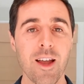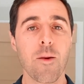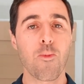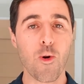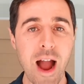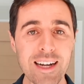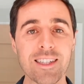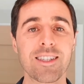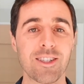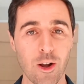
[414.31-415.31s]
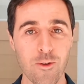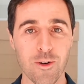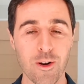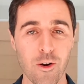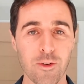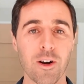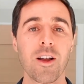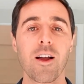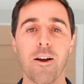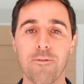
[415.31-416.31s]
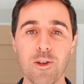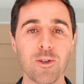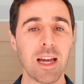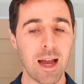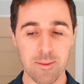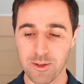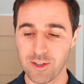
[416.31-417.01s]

Practice this over and over a few times.